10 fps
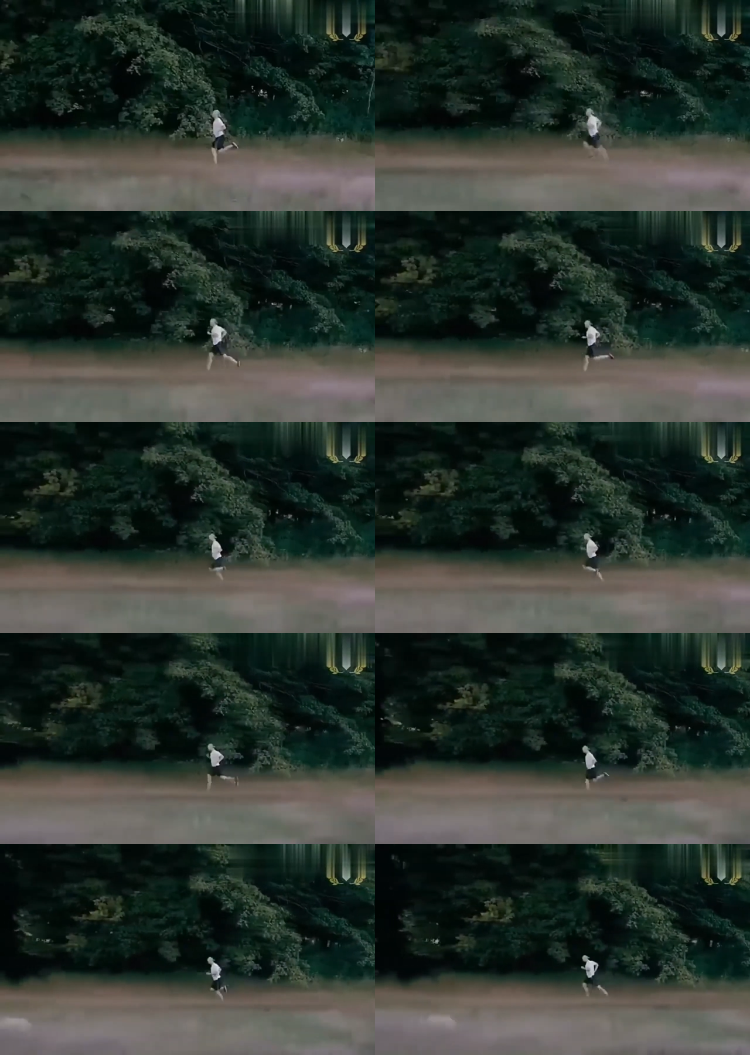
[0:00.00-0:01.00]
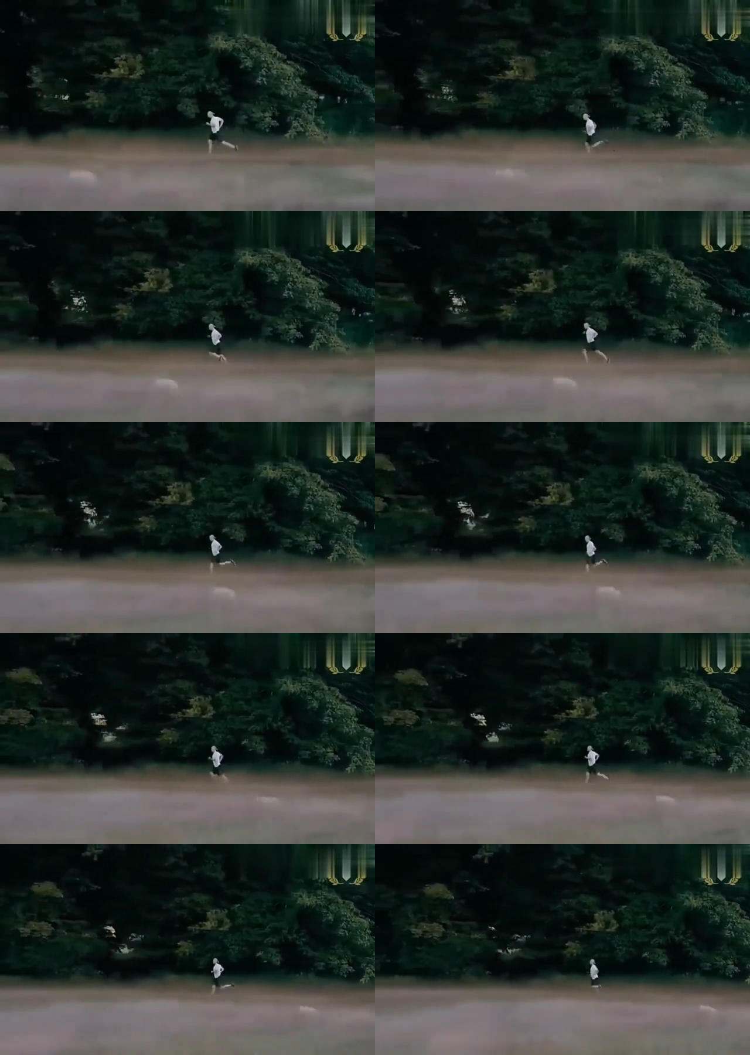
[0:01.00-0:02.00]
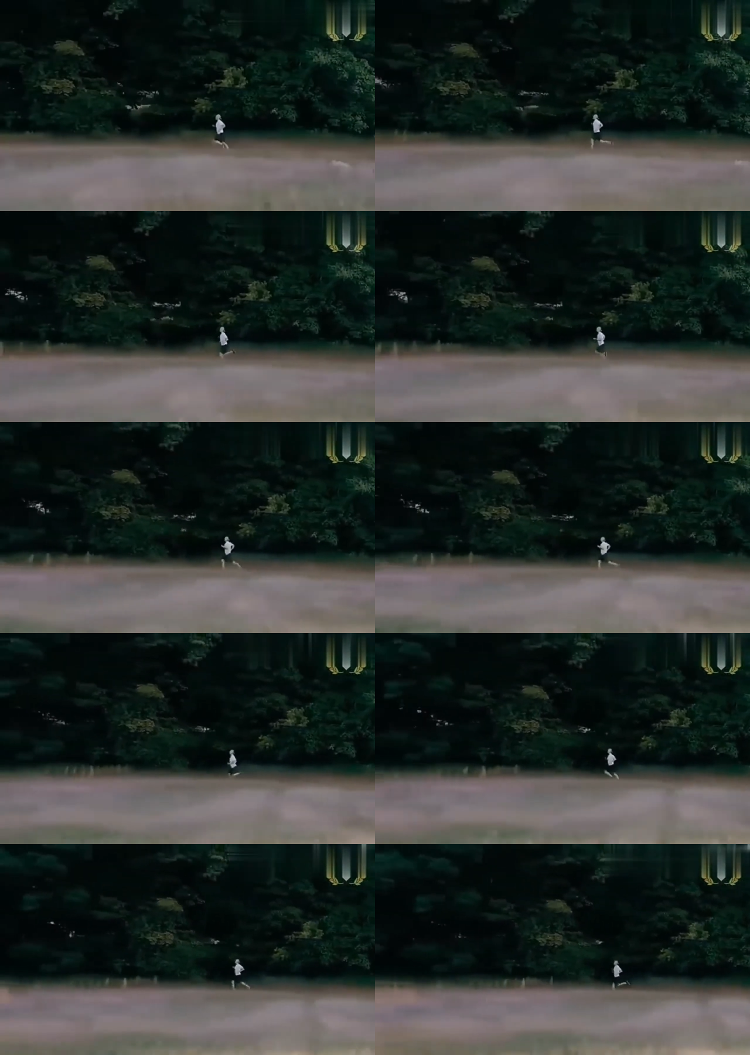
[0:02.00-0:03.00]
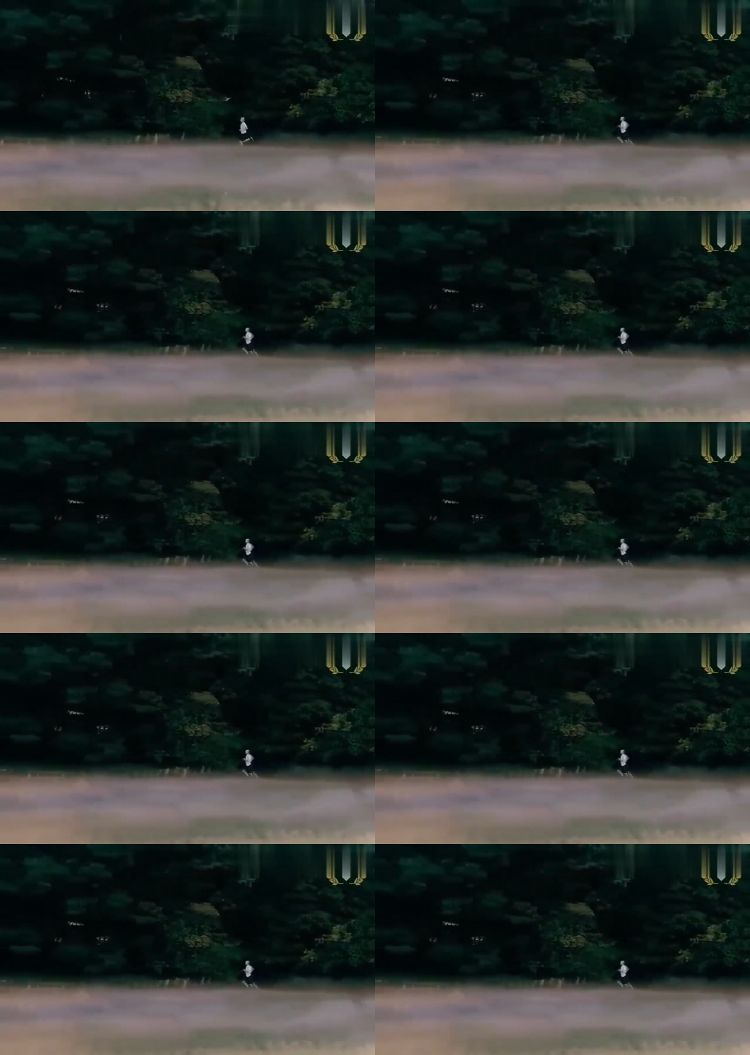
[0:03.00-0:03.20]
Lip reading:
(no speaker visible)